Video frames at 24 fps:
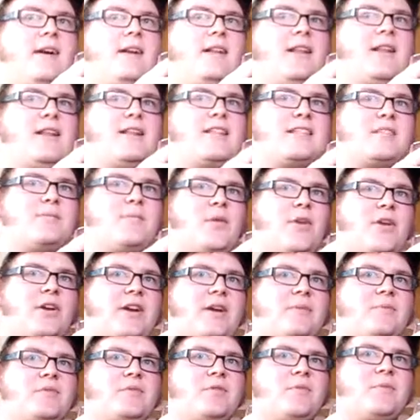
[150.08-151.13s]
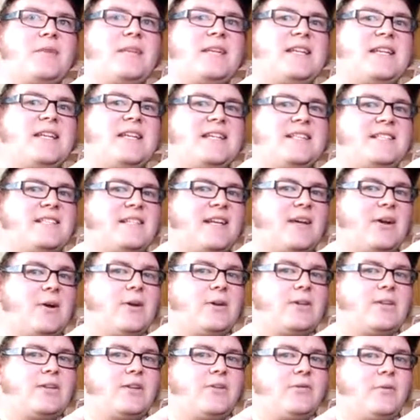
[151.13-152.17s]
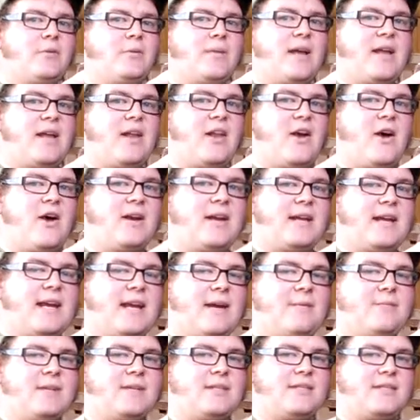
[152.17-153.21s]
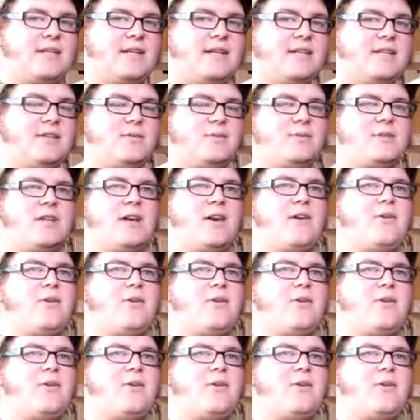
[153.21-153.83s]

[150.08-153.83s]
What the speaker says: a lot of the smell comes from the yeast character from that Nottingham yeast I used.